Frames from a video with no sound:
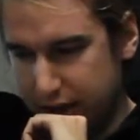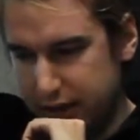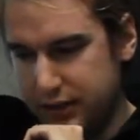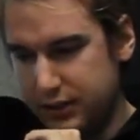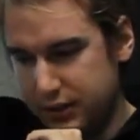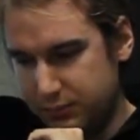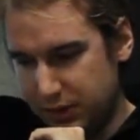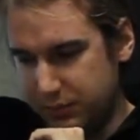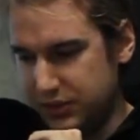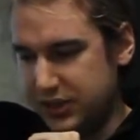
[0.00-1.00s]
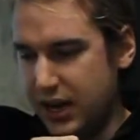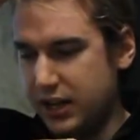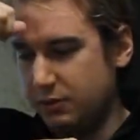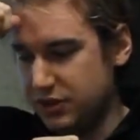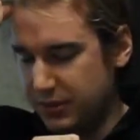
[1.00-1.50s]
in the People's
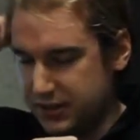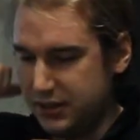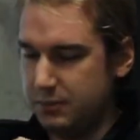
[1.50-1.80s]
Daily, which is basically the